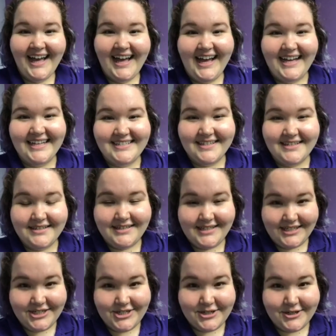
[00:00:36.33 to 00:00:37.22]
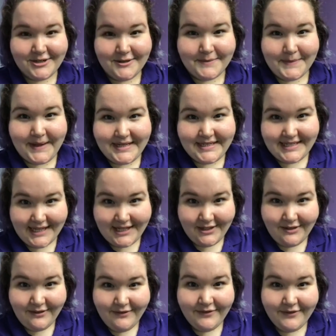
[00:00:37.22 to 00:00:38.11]
As a teacher
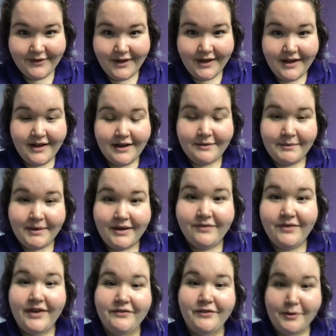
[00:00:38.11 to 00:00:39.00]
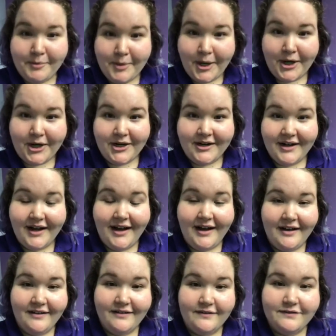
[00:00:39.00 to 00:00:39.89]
myself, my favorite part
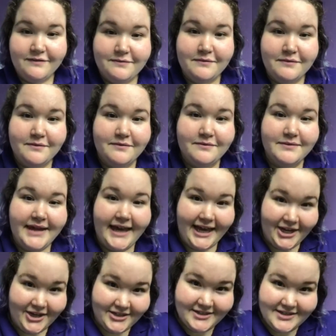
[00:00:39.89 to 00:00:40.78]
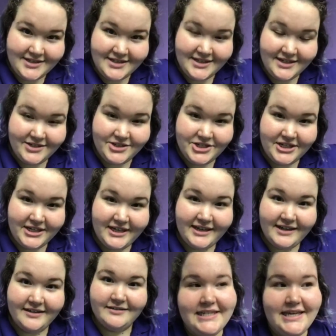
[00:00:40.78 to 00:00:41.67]
of Karen's
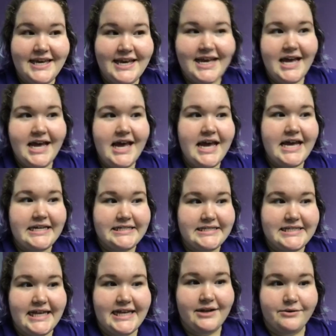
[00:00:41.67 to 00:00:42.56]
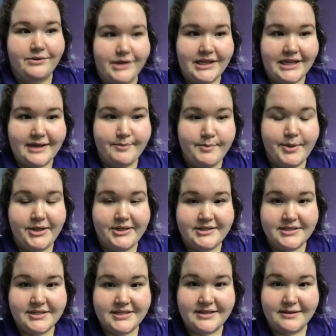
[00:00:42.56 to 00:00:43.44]
teaching is that it really puts
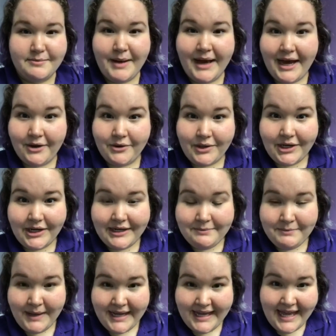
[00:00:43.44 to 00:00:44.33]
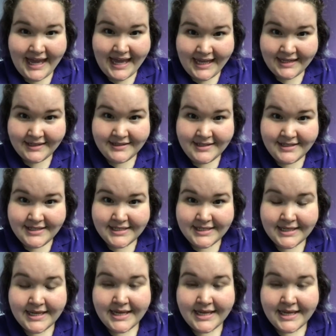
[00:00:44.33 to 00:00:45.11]
the power in my hands